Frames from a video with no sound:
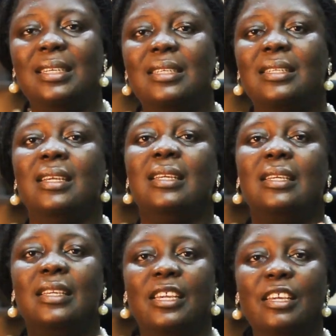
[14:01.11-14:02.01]
this
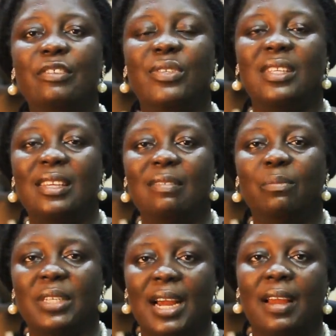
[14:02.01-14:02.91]
gives him
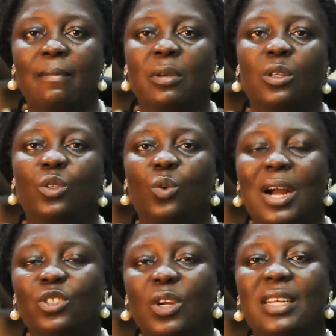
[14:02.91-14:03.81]
time to
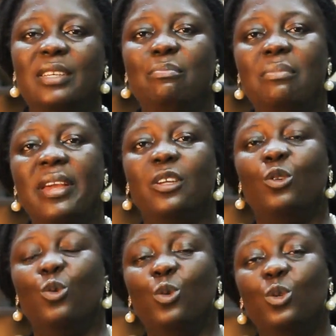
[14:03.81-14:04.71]
actually make
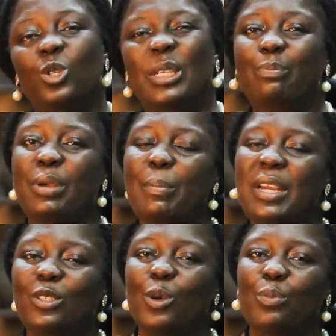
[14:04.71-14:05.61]
good the payment
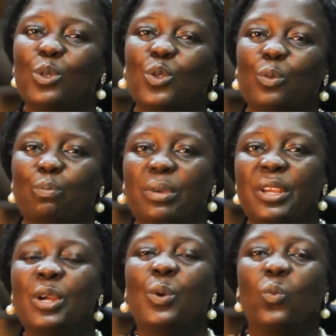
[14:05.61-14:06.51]
he's supposed to pay,